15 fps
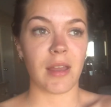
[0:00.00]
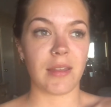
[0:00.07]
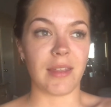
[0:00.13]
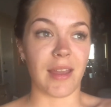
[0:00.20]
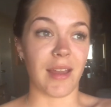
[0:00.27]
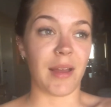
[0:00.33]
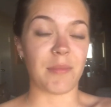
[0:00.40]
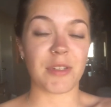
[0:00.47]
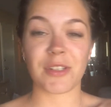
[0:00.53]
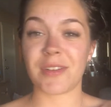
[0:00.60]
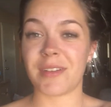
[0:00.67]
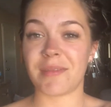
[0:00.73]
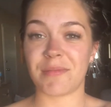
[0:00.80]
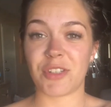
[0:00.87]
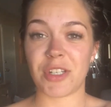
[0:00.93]
yeah I'm just
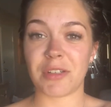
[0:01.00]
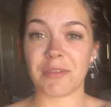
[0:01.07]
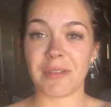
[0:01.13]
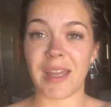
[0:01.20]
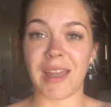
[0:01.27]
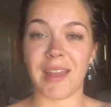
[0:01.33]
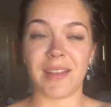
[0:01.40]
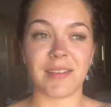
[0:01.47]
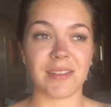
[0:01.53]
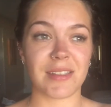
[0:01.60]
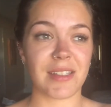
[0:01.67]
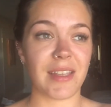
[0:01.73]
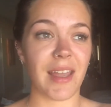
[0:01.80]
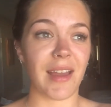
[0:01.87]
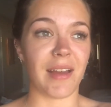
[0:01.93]
gonna chill and
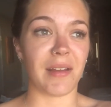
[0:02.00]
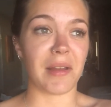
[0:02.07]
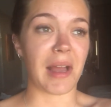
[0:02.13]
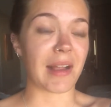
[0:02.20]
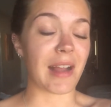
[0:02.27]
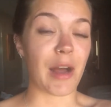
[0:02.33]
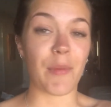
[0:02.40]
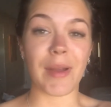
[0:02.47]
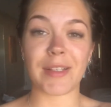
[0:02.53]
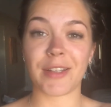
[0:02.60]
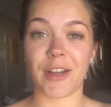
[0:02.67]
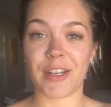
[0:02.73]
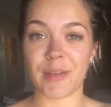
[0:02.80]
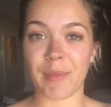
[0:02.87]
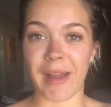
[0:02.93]
yeah I can't wait to
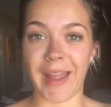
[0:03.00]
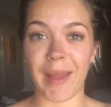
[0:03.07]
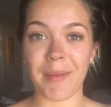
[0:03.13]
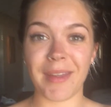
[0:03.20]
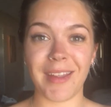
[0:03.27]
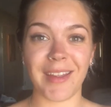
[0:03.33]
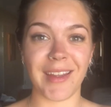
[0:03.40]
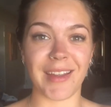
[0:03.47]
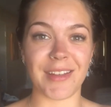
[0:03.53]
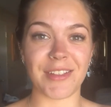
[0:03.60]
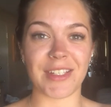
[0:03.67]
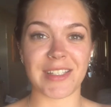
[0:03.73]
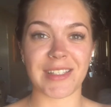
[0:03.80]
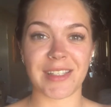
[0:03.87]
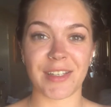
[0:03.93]
go to Miami and
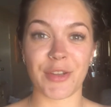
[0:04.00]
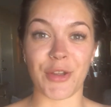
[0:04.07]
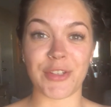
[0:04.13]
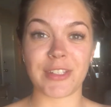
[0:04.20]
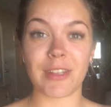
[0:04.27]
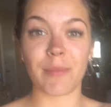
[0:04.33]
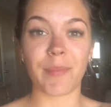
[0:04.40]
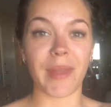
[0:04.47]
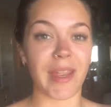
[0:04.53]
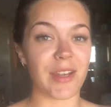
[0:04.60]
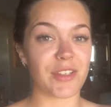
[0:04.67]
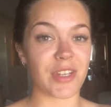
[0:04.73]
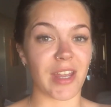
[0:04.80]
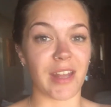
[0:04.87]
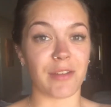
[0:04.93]
just go to the
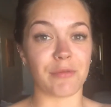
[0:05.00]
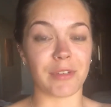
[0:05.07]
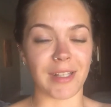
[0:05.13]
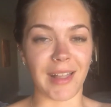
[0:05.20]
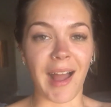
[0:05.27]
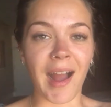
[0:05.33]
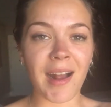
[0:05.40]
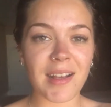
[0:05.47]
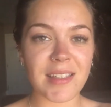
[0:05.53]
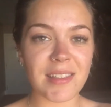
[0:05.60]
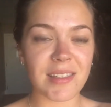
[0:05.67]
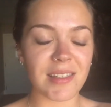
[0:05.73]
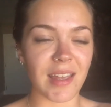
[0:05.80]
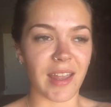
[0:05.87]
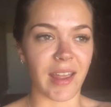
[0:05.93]
beach and
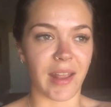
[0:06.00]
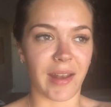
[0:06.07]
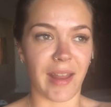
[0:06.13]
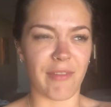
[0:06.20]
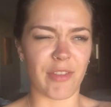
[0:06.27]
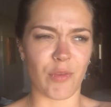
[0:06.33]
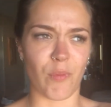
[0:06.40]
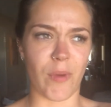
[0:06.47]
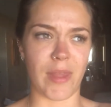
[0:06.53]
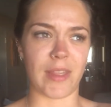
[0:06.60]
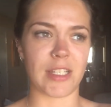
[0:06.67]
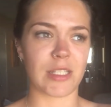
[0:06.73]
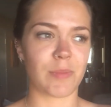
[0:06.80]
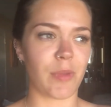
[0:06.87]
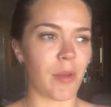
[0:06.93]
relax and if the
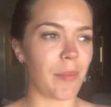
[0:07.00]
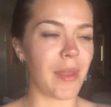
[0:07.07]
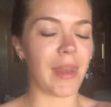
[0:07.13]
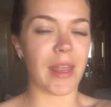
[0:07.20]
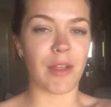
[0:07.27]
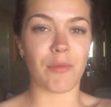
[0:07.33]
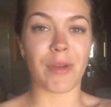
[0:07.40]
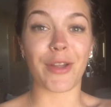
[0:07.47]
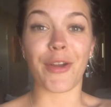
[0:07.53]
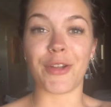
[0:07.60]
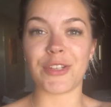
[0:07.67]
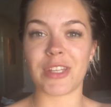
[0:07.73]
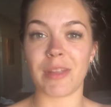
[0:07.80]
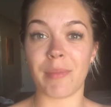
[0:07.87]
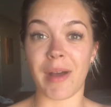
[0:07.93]
weather's permitting we're
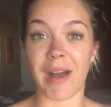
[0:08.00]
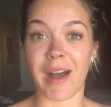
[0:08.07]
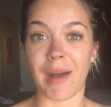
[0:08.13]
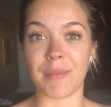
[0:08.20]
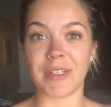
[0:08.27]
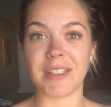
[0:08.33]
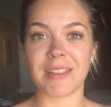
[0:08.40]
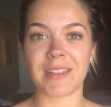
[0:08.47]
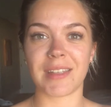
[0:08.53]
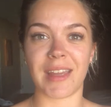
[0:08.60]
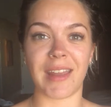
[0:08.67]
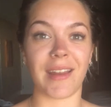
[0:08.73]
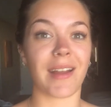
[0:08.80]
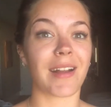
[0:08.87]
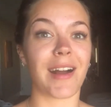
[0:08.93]
going to the Bahamas
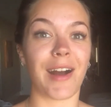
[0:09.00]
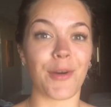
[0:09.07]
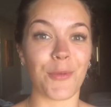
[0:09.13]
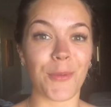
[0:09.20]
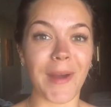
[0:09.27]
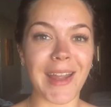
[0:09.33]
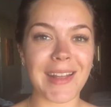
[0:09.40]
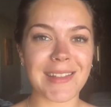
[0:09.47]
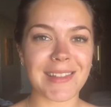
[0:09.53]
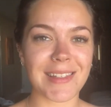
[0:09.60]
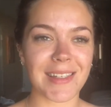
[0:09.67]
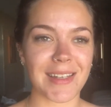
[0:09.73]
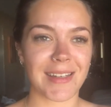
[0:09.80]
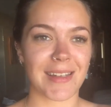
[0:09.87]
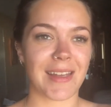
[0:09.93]
and I can't wait
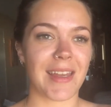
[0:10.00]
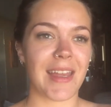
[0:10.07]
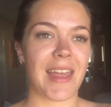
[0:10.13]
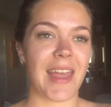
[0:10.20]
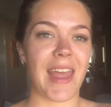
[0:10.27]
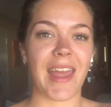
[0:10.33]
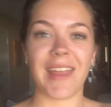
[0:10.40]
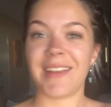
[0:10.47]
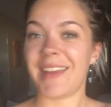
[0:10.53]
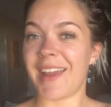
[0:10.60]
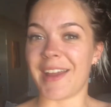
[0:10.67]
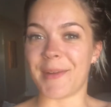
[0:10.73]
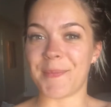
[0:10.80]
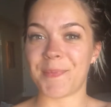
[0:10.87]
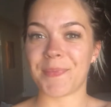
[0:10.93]
and
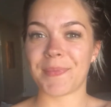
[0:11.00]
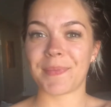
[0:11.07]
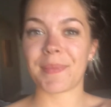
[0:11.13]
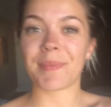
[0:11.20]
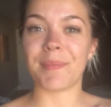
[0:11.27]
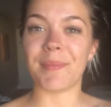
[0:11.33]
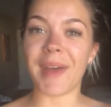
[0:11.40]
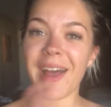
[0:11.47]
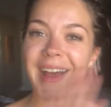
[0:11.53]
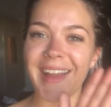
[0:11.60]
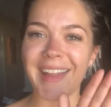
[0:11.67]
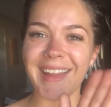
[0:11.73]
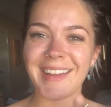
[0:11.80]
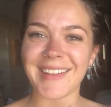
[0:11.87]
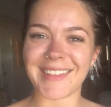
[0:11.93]
yeah
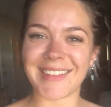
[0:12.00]
bye